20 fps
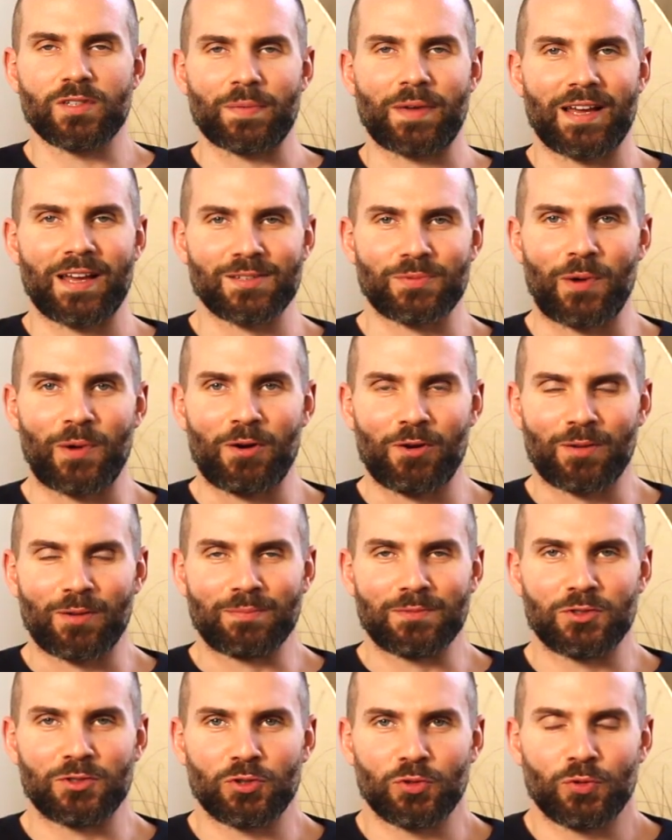up guys,
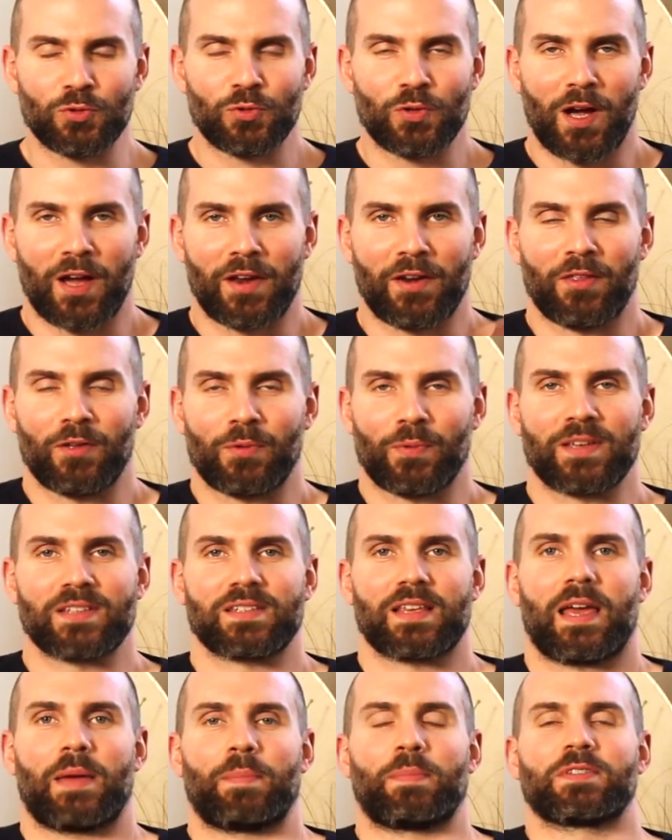welcome to another
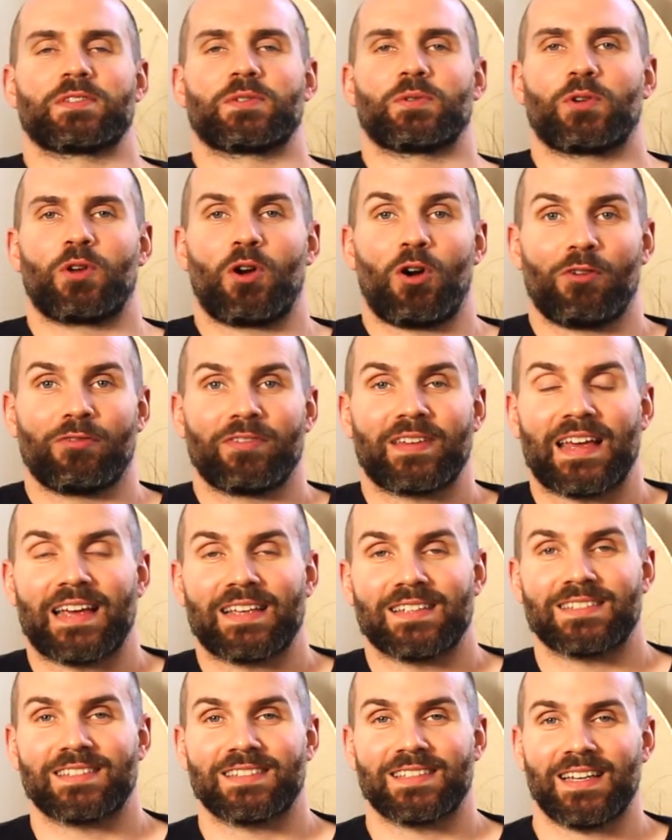week's episode of
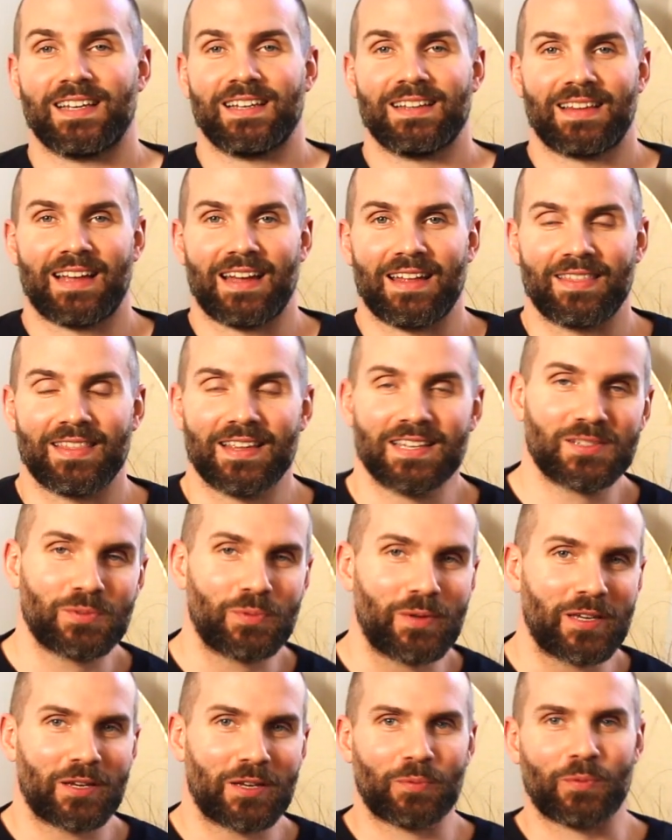GetPsyched, and
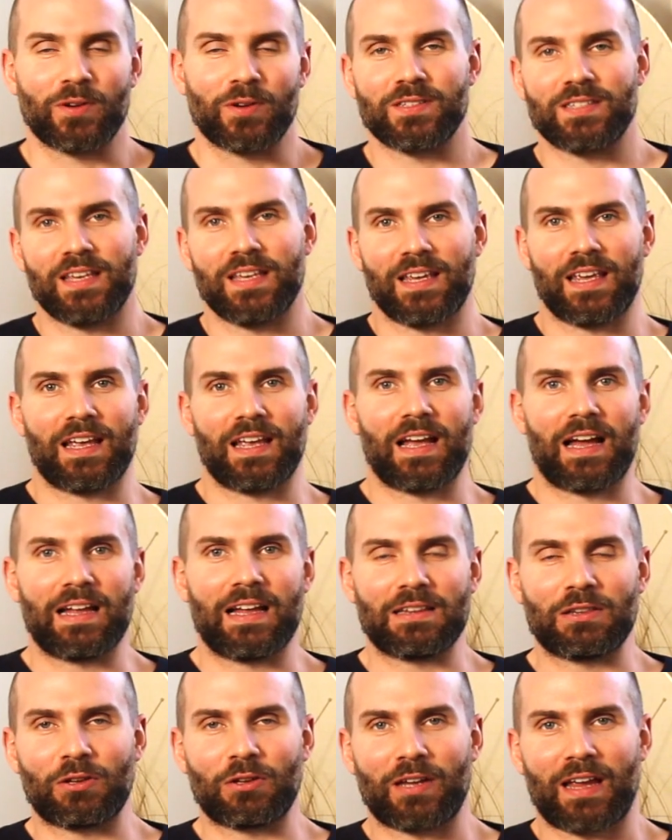this week we're taking
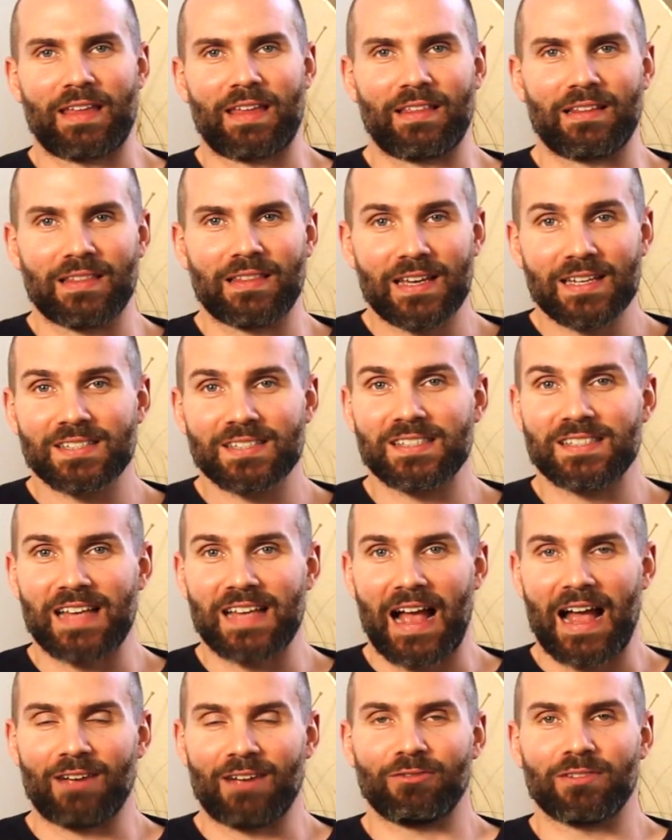a look at the lessons
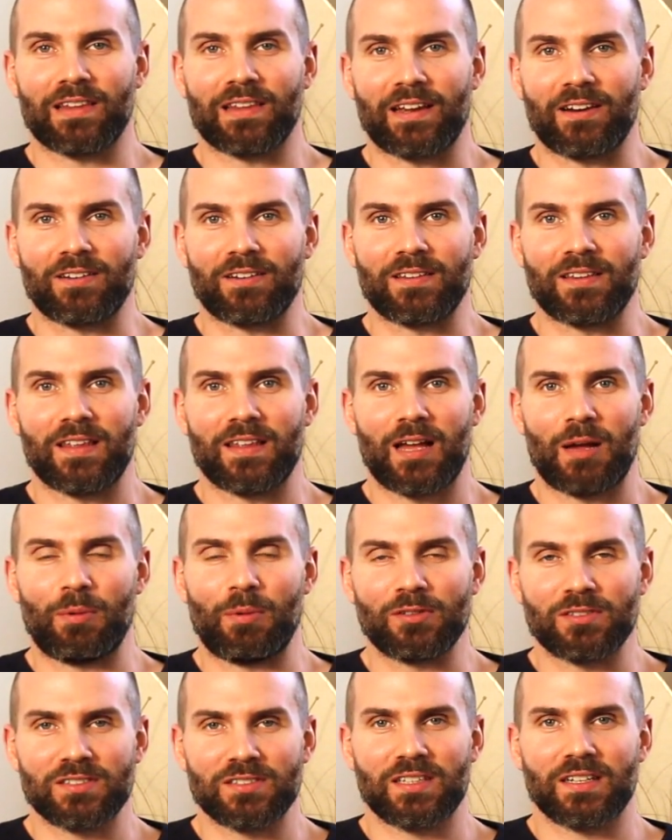that I've learned
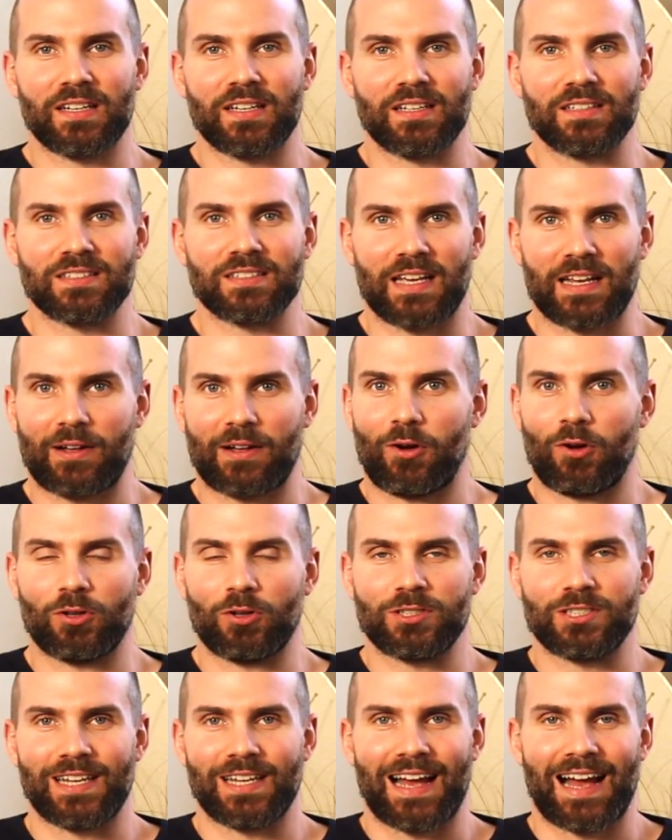about studying
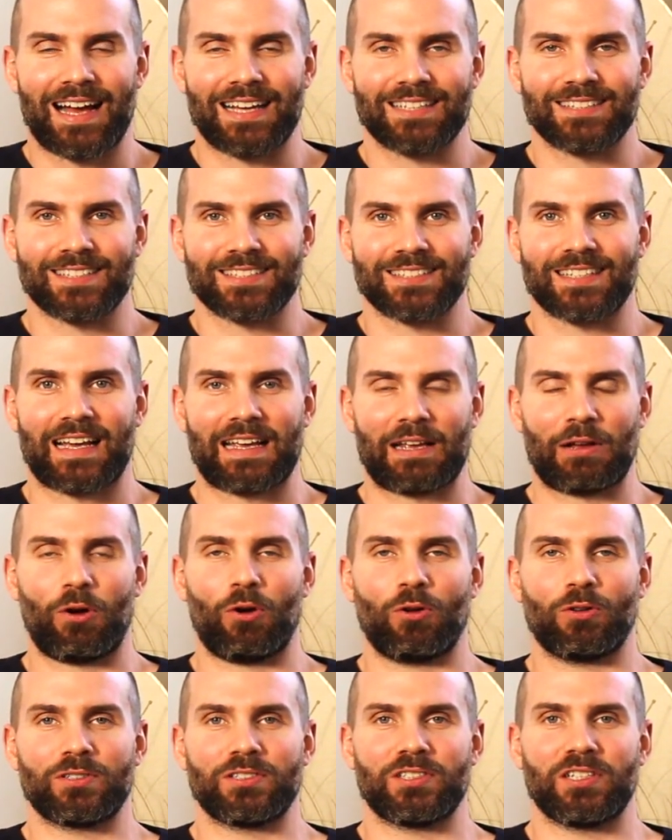psychology as a
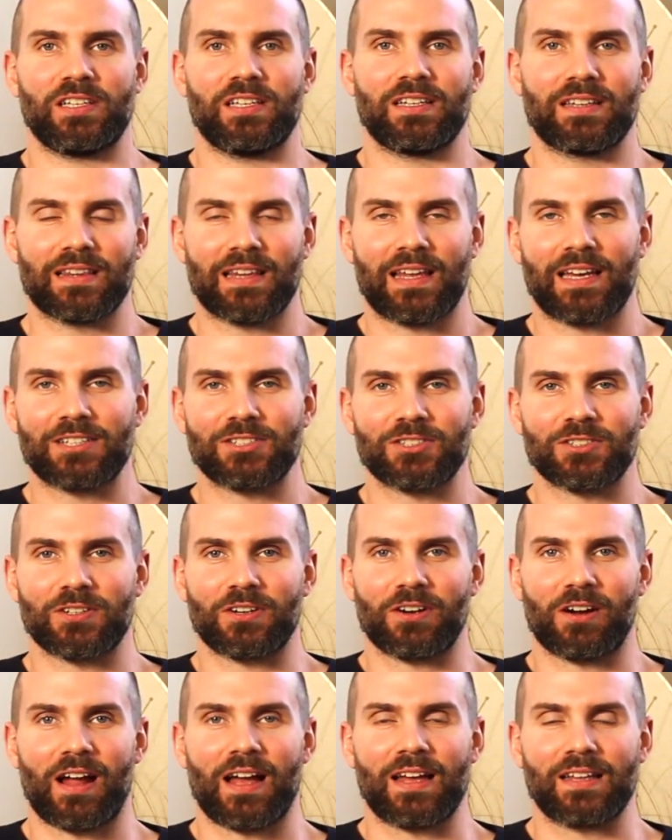psychology
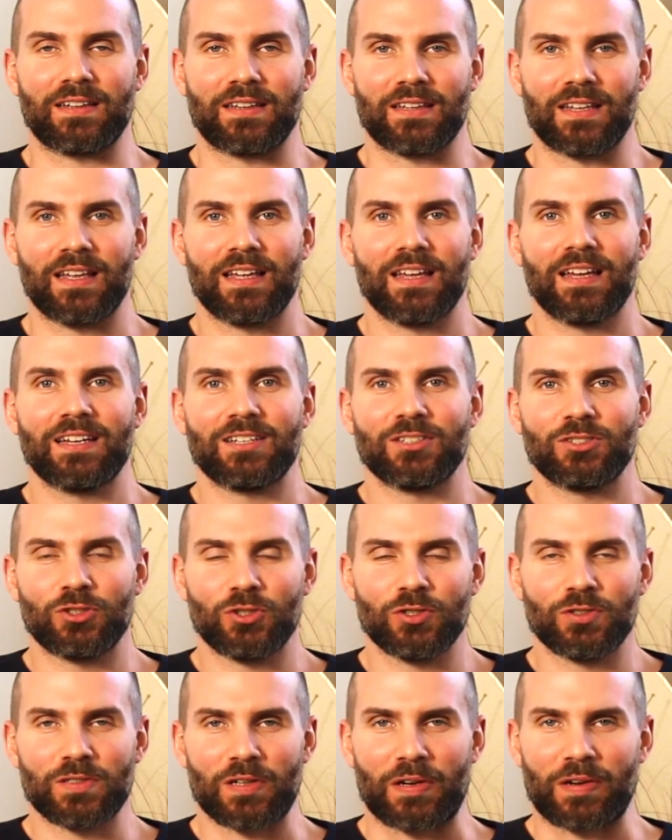lecturer and
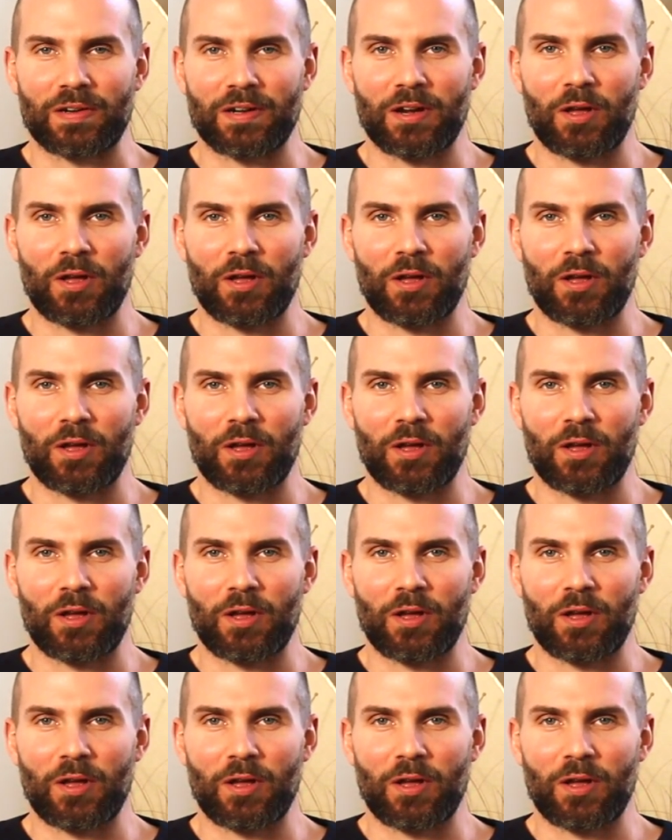tutor.